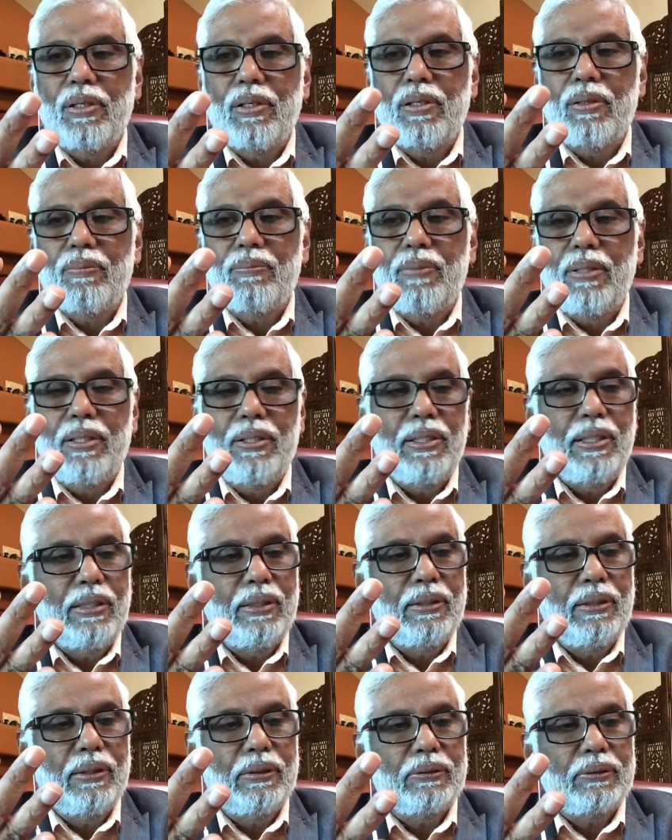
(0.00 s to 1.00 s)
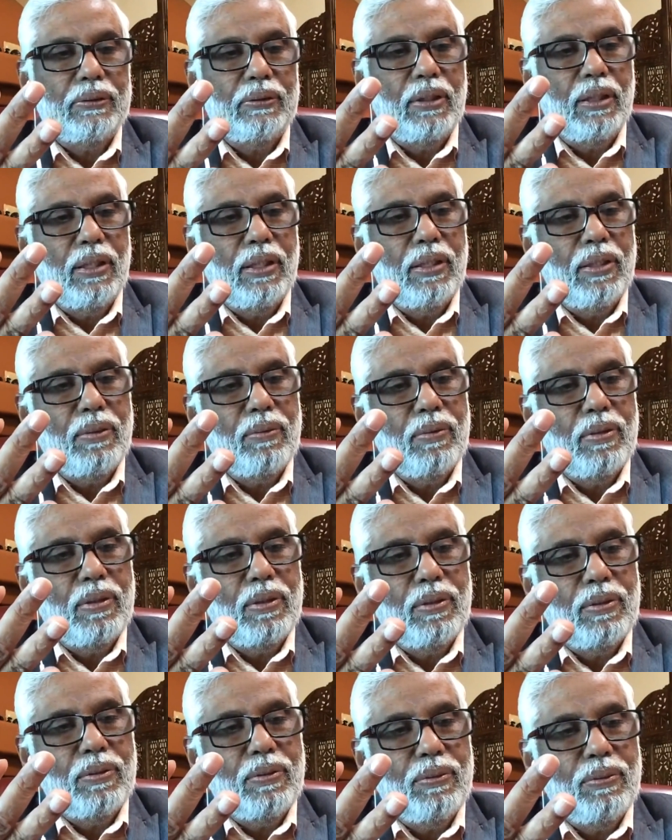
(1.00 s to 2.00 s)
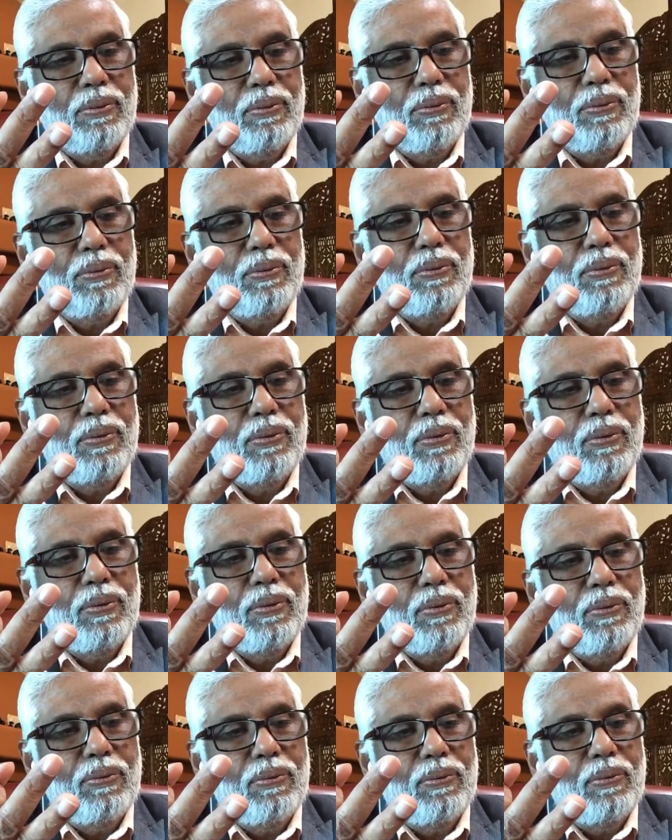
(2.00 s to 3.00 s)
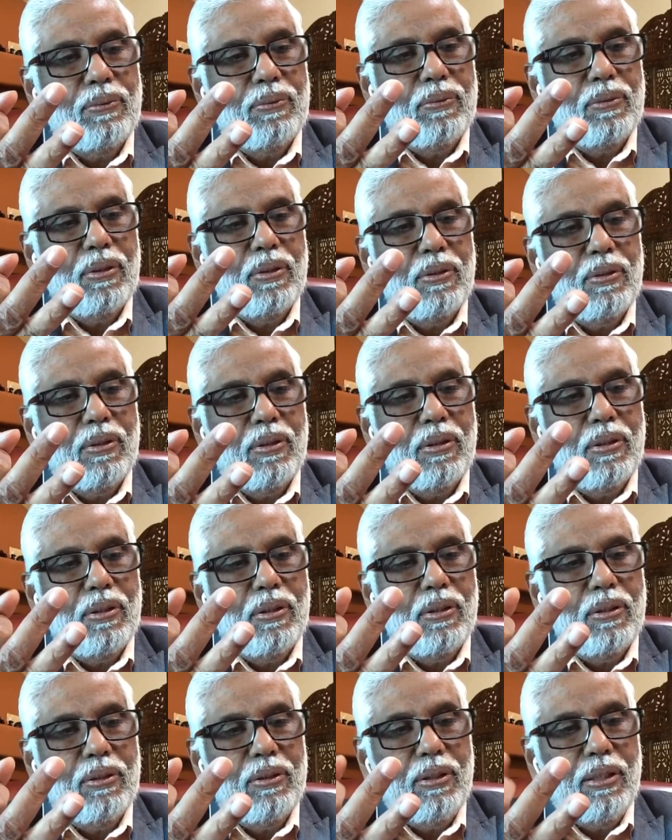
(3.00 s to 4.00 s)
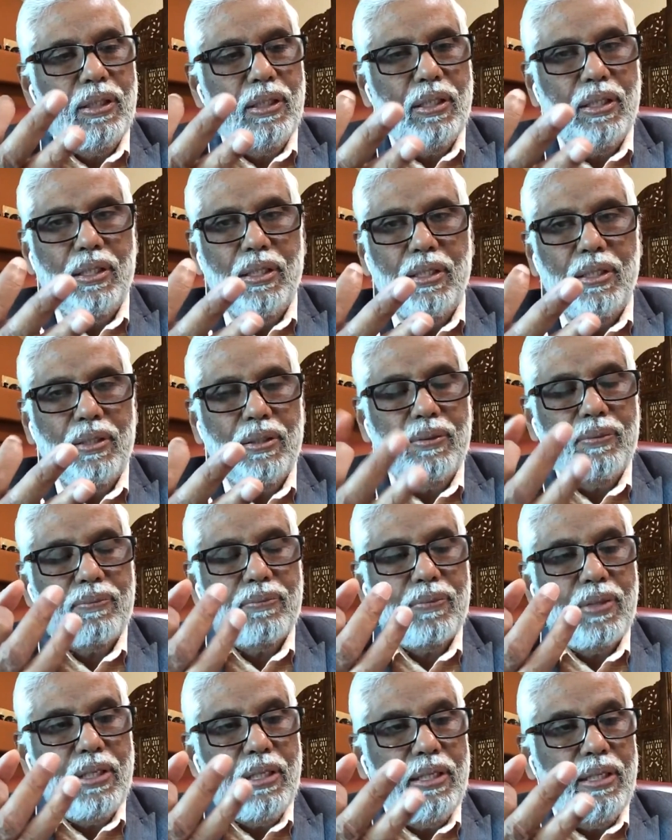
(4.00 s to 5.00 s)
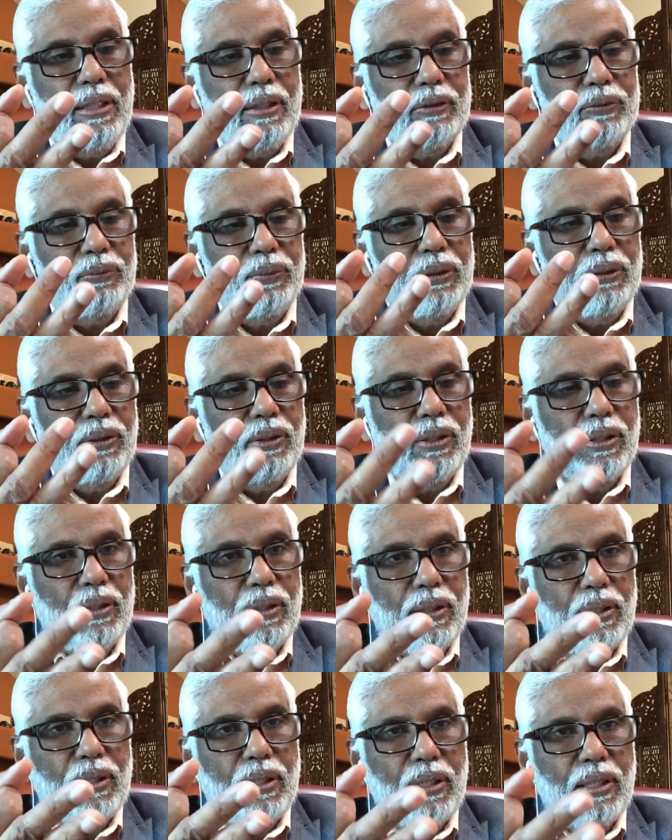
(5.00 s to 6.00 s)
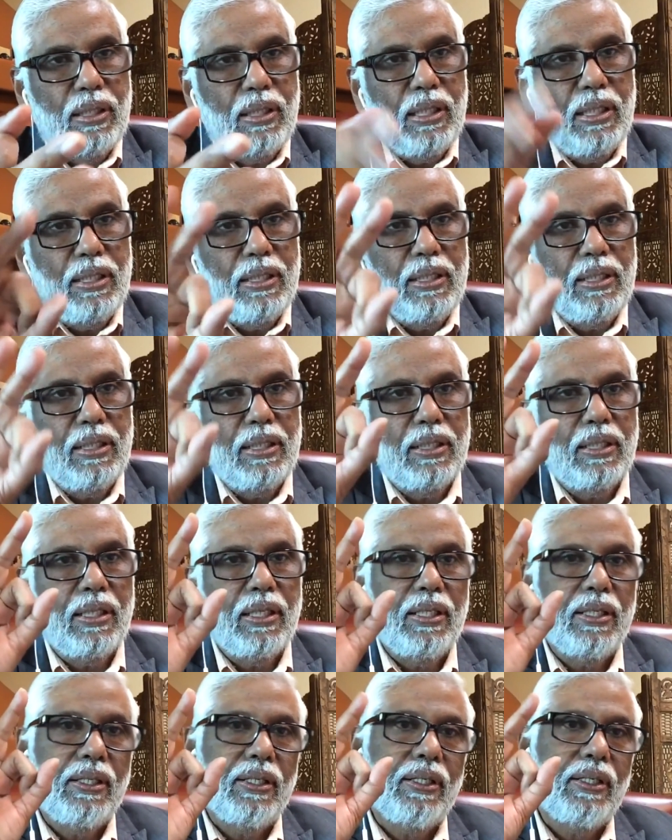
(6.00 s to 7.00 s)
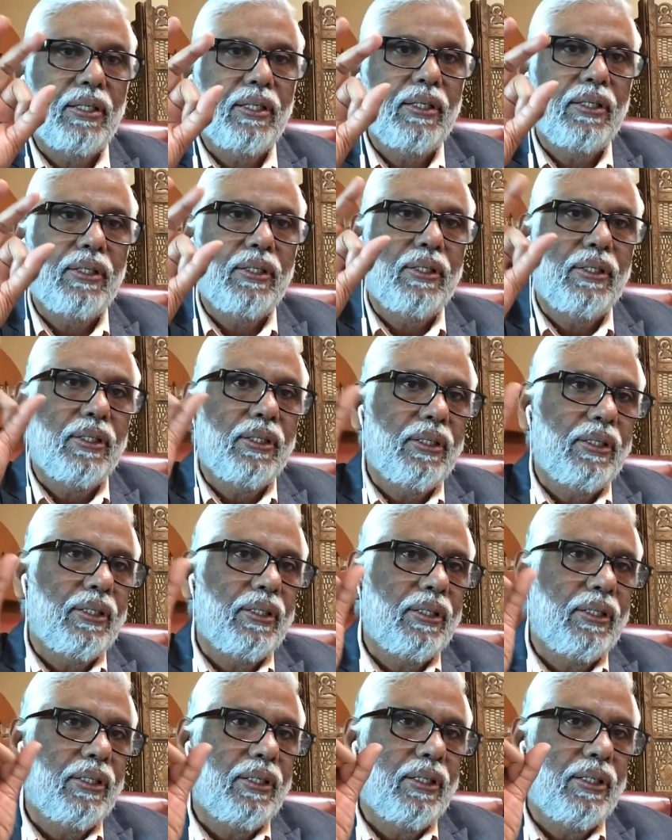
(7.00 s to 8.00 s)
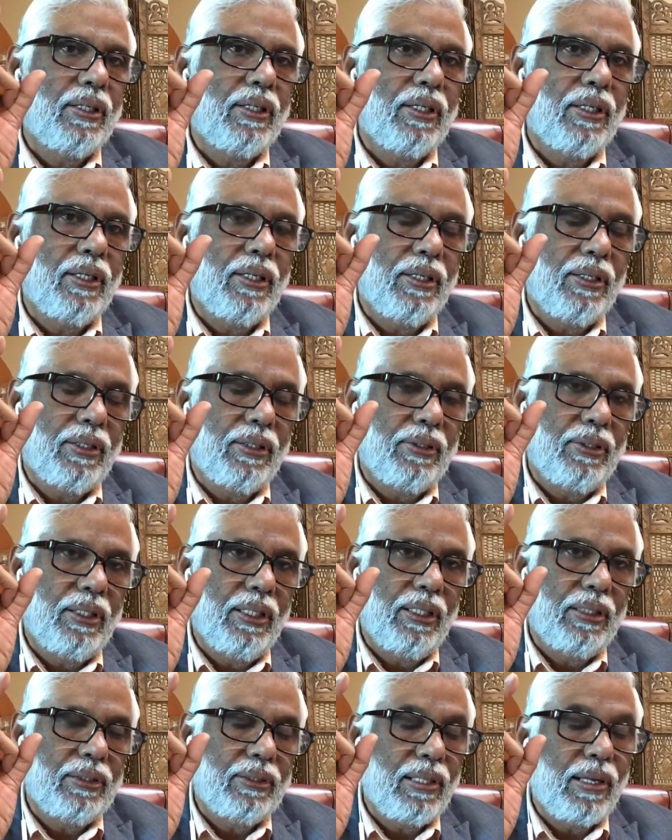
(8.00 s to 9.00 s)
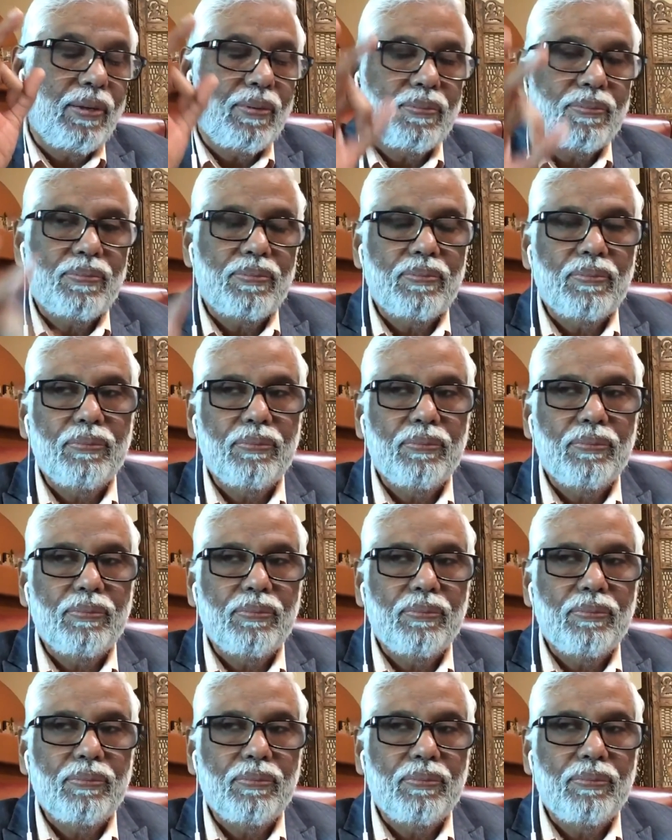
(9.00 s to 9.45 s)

bending this to the index finger and then getting it under the thumb,